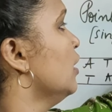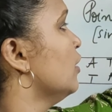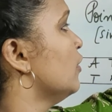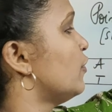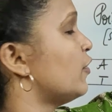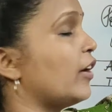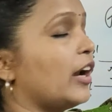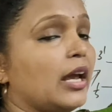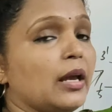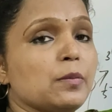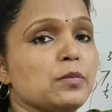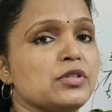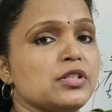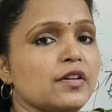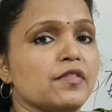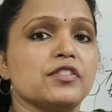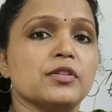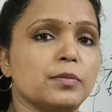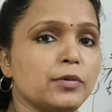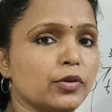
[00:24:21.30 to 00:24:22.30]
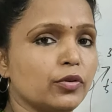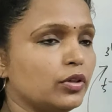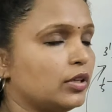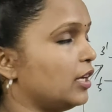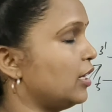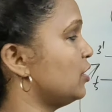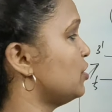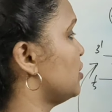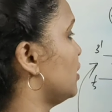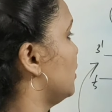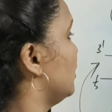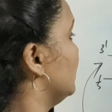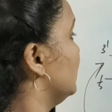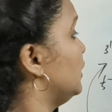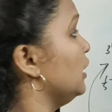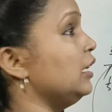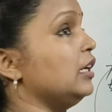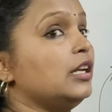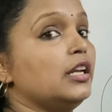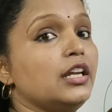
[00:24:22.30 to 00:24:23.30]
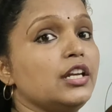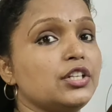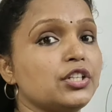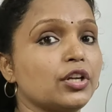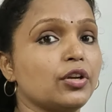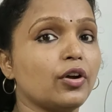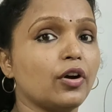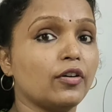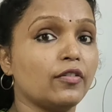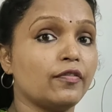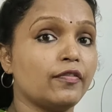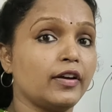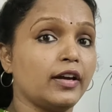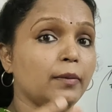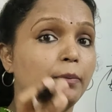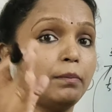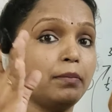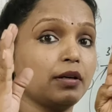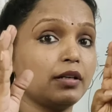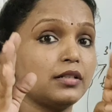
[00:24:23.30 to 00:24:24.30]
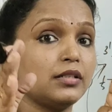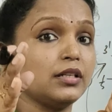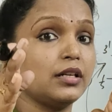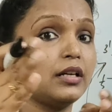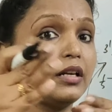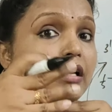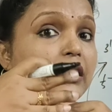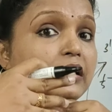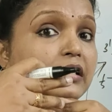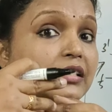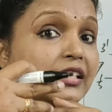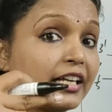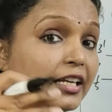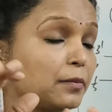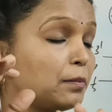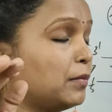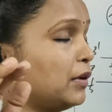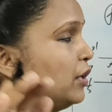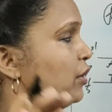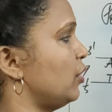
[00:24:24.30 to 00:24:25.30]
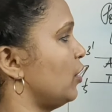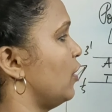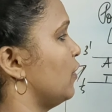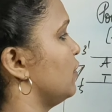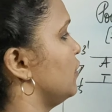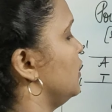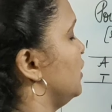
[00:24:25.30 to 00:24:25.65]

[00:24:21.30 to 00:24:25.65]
frame shift mutation, deletion of a particular segment of